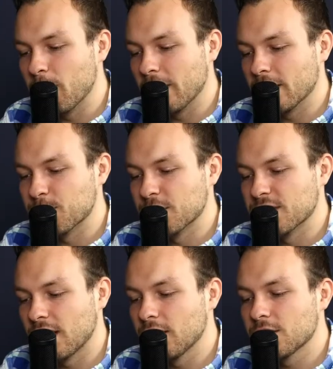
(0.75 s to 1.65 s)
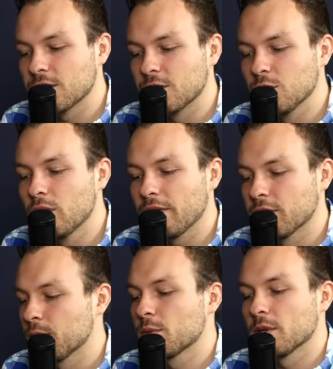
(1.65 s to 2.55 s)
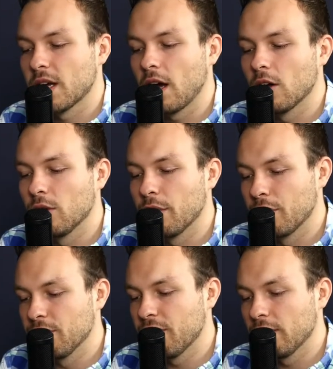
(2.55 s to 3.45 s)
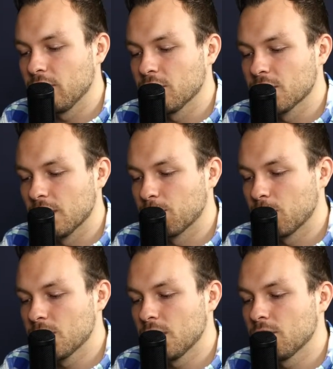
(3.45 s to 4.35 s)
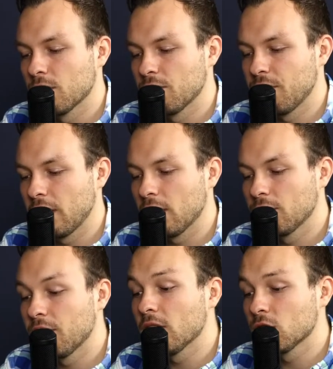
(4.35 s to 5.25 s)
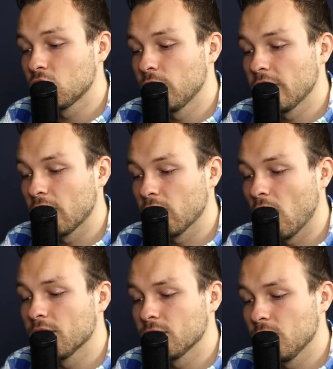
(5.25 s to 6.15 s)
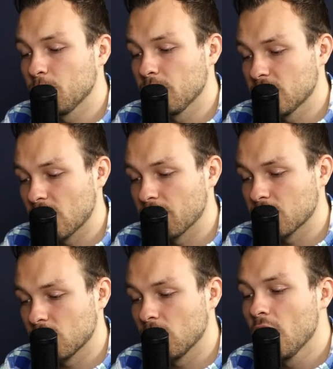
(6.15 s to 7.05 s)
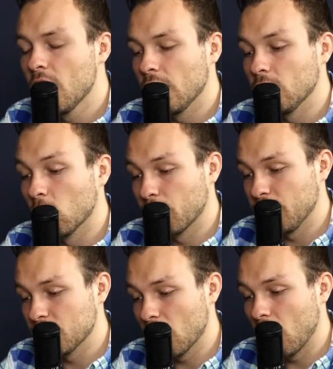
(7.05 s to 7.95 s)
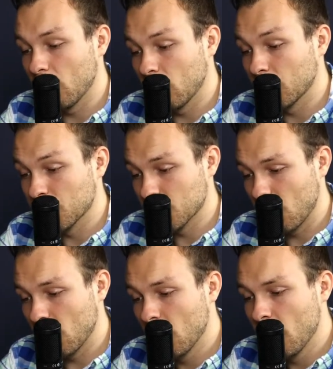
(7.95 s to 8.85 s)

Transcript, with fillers: man has been sentenced to 2 life terms plus 835 years in prison for the fatal shooting of an off-duty police officer in northeast Arkansas.